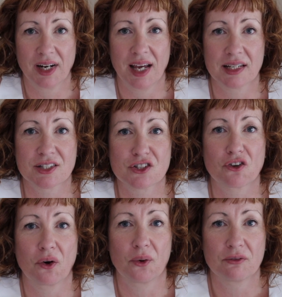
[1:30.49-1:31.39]
and it's
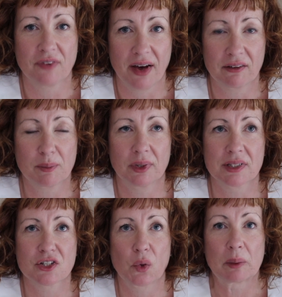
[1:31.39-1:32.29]
so valuable, it's so